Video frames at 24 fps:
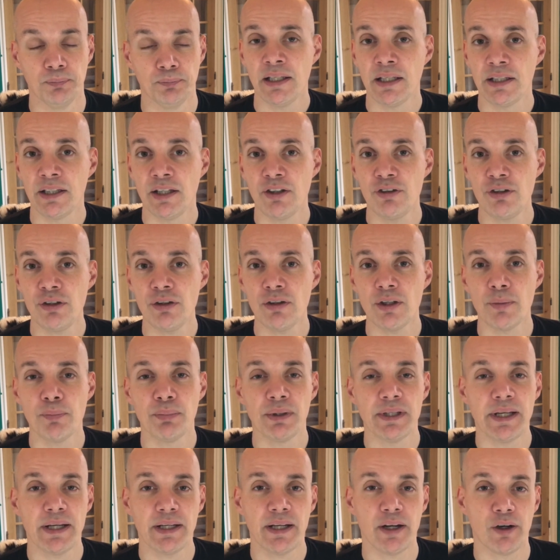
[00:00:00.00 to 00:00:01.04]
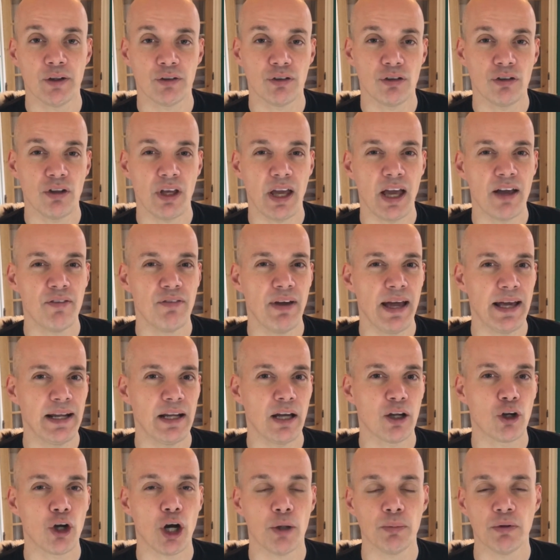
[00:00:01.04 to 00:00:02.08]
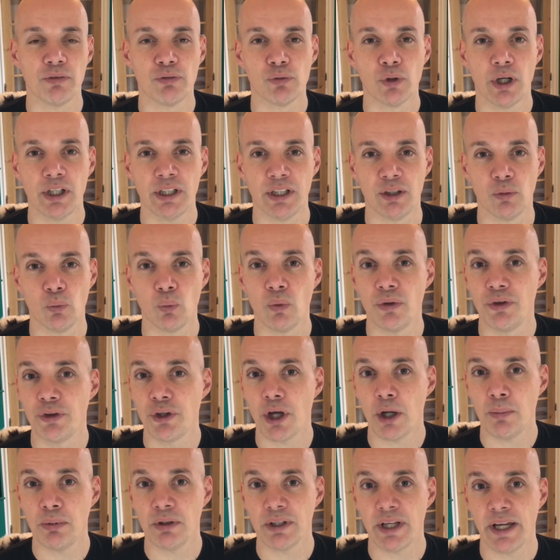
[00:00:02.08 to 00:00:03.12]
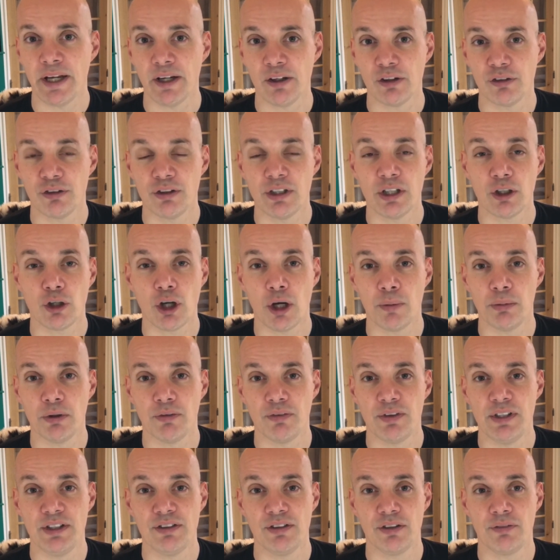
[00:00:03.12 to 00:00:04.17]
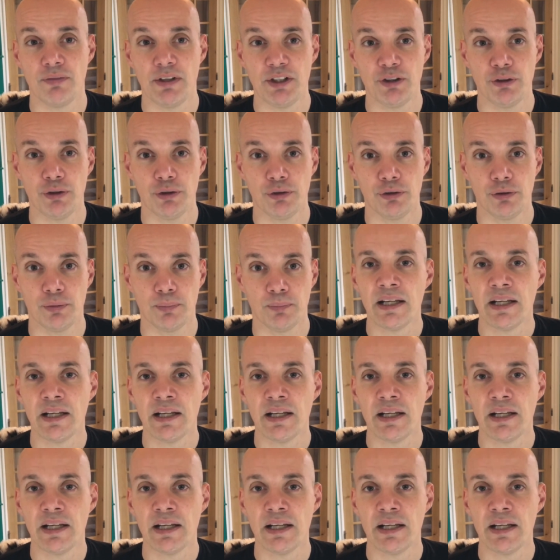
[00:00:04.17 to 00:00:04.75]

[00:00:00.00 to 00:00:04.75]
In addition, the player characters have had a couple of run-in with doppelgangers in a couple of these adventures.